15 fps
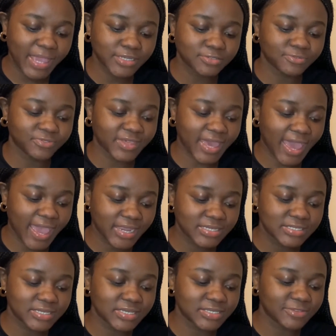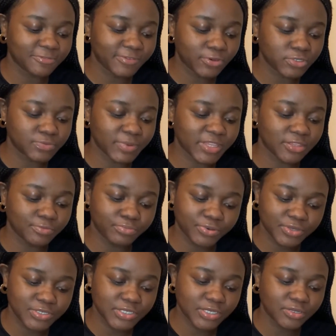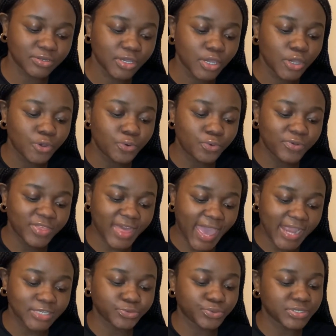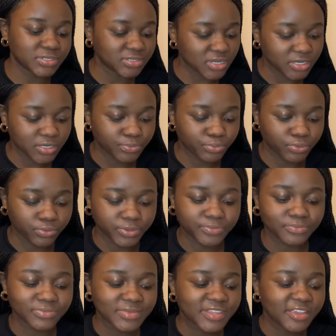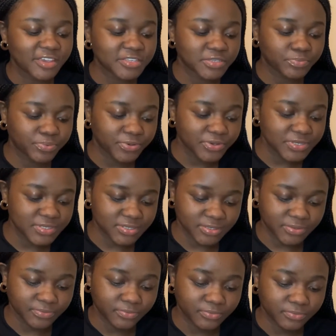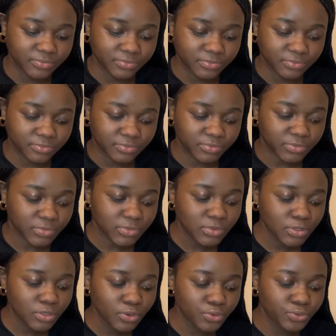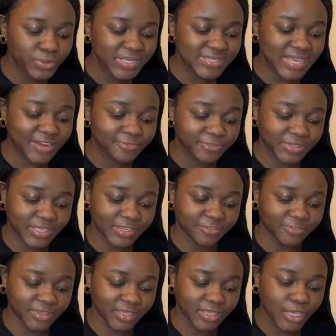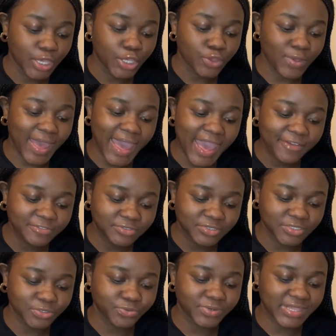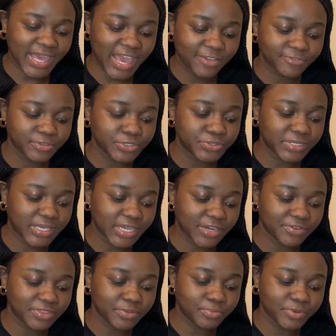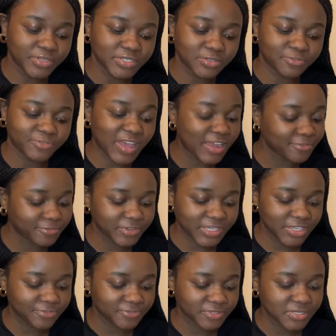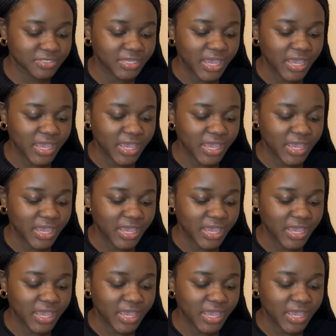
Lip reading: of the act is felt by the person who the act was done upon. As a person who is unforgiving, you have to deal with having to carry the burden of unforgiveness.